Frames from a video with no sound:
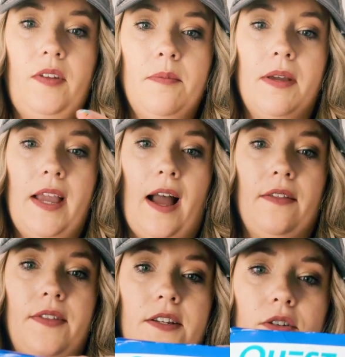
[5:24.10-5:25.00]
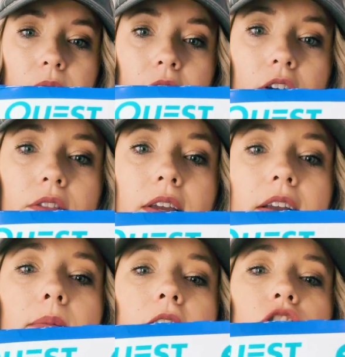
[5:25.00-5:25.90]
But yeah, these are really good. They
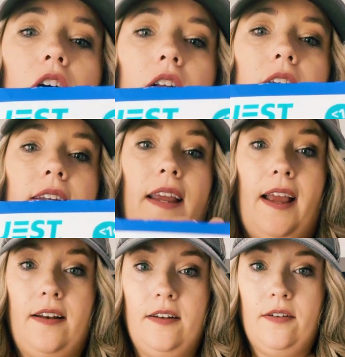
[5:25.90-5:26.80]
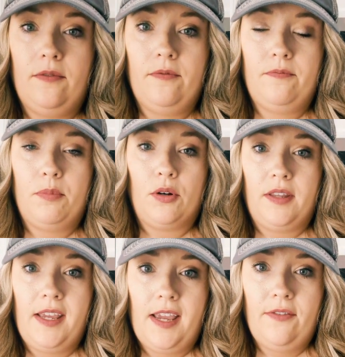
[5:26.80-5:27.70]
come in chocolate and
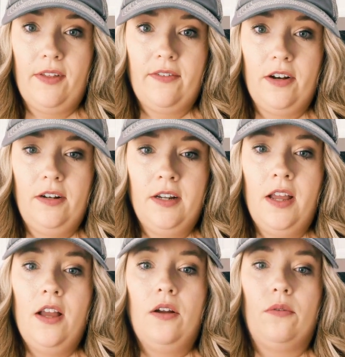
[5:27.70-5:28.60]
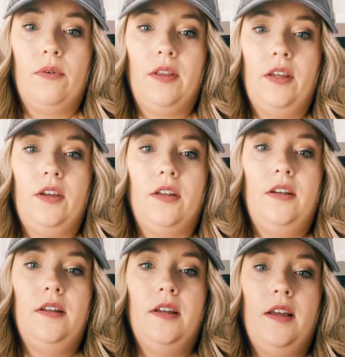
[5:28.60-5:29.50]
birthday cake flavor. Really
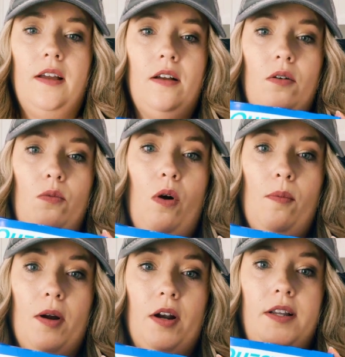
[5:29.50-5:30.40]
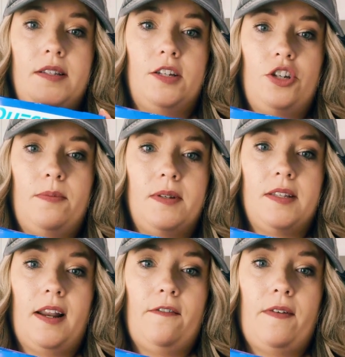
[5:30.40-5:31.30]
good. Walmart is the cheapest
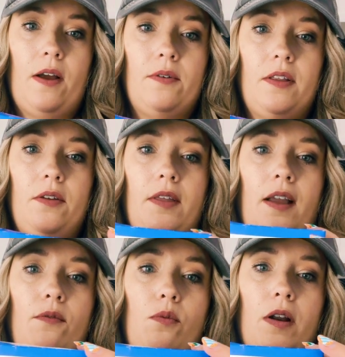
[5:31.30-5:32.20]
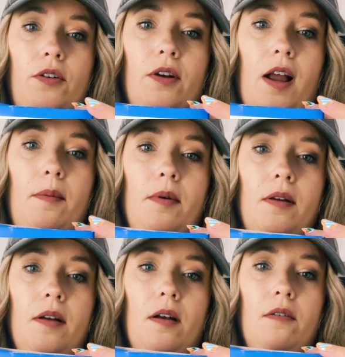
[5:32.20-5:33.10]
that I found. They only have 1 gram
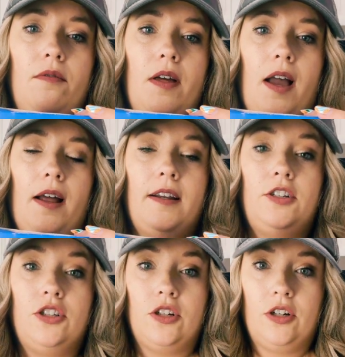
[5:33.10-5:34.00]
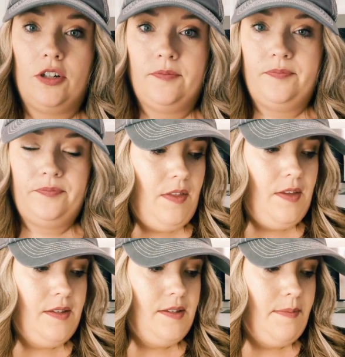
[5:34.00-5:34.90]
of the added sugar. And then
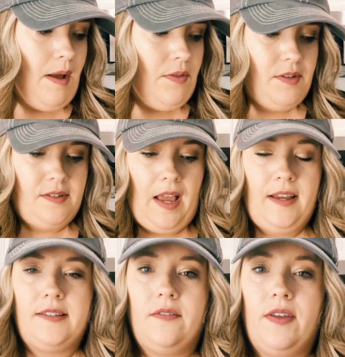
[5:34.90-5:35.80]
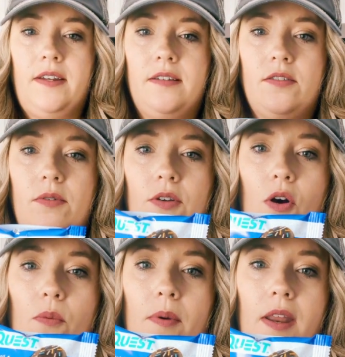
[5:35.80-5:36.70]
this is about the size of it. So when you
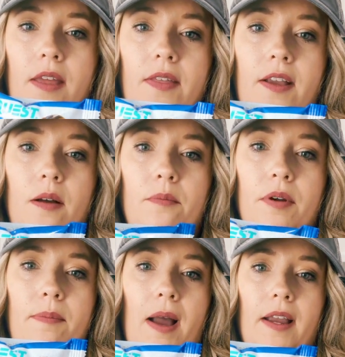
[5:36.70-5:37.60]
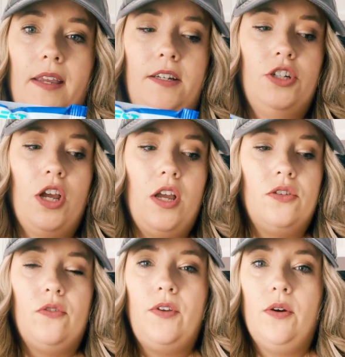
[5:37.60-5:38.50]
open it, they come pre-packaged.
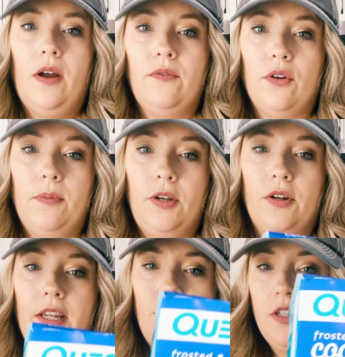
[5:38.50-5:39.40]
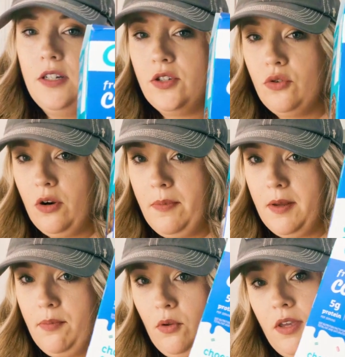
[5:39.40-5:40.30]
So if you don't have room in your kitchen to store a
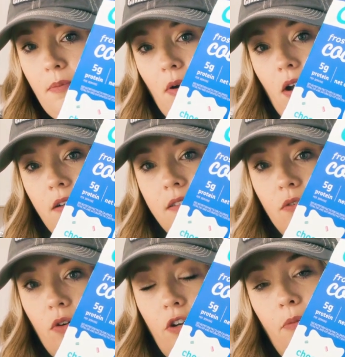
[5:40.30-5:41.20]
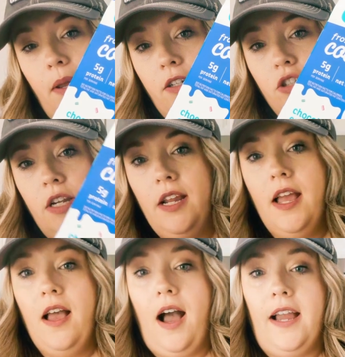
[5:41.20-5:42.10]
big bulky box or in your pantry,
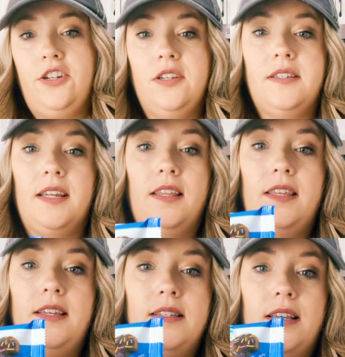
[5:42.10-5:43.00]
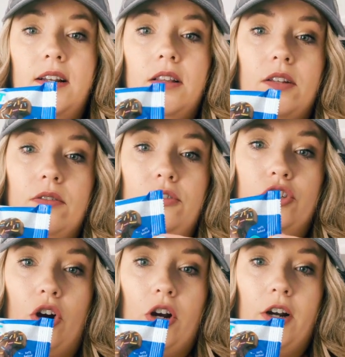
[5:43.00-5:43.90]
I just stick these in a little
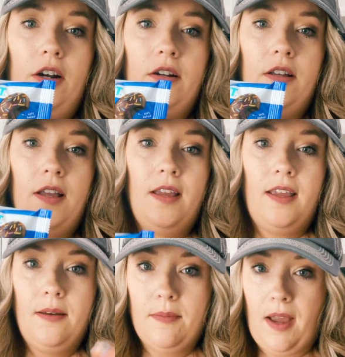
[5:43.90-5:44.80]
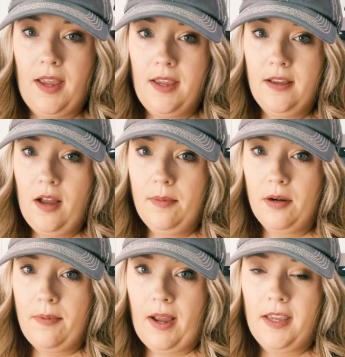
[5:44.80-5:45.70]
jar in my
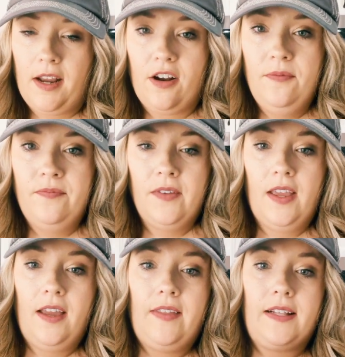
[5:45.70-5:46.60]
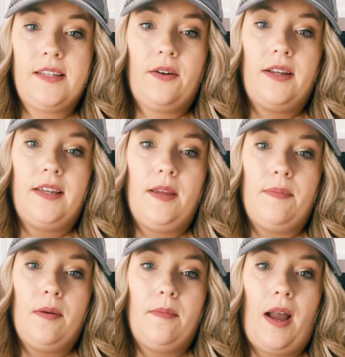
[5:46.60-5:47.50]
cupboard back here. And that's how I keep
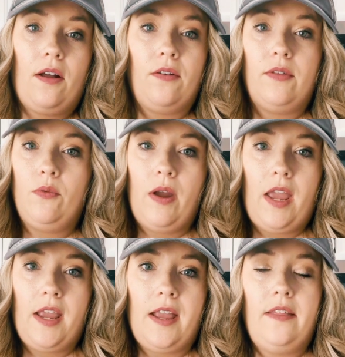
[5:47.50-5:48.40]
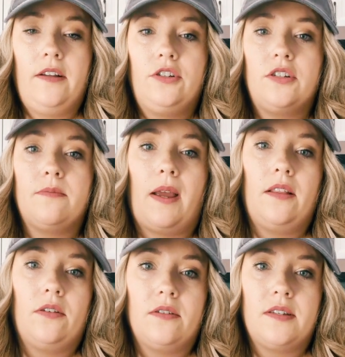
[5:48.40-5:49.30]
them out of the way. And they're just my
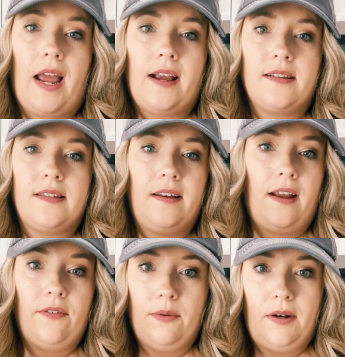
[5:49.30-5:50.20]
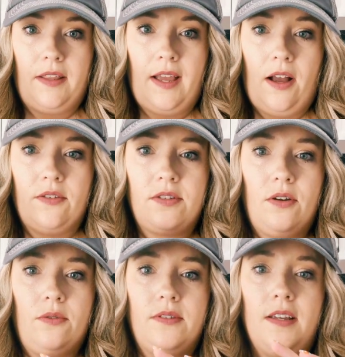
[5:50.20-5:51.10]
little snacks. And everyone in the house
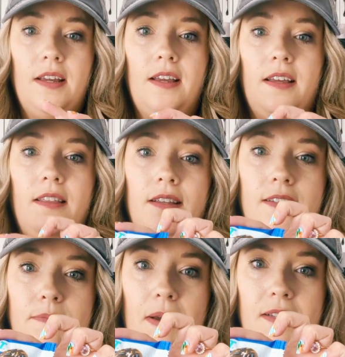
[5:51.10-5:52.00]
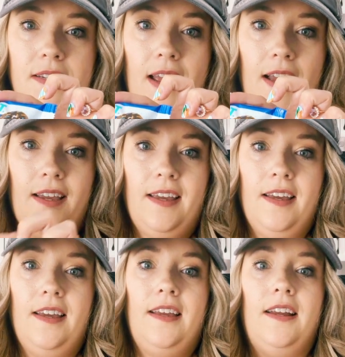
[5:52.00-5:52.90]
knows this is my snack.
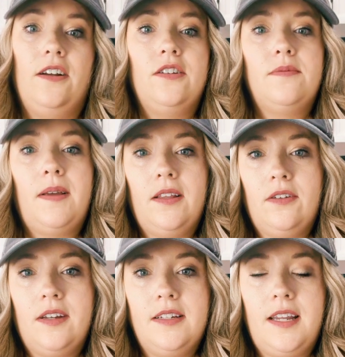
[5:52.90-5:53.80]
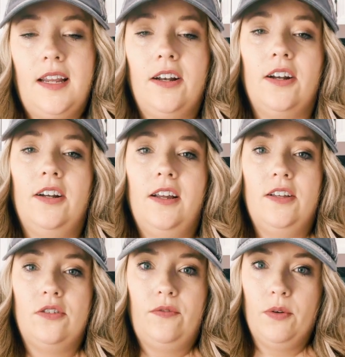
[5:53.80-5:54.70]
Here's my little container.
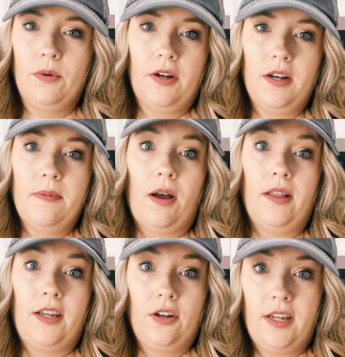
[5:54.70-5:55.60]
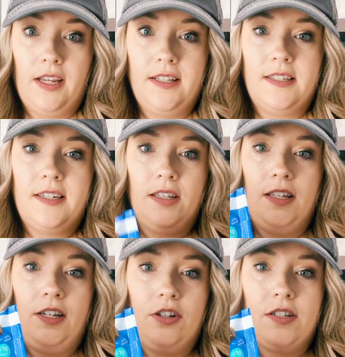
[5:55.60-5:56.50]
So if you're worried about like your kids
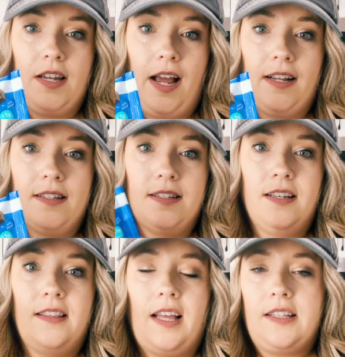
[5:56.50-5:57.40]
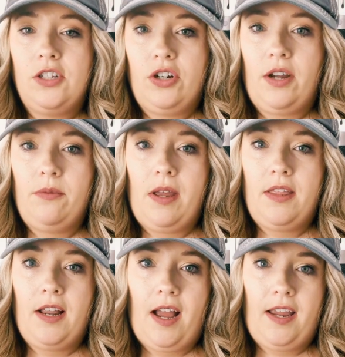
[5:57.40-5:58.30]
stealing your snacks, that's a great way
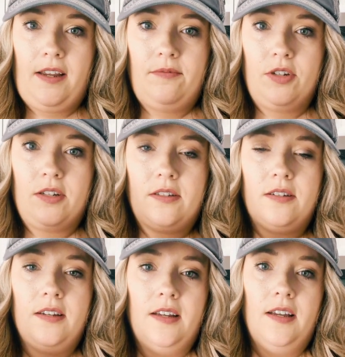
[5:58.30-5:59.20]
that I just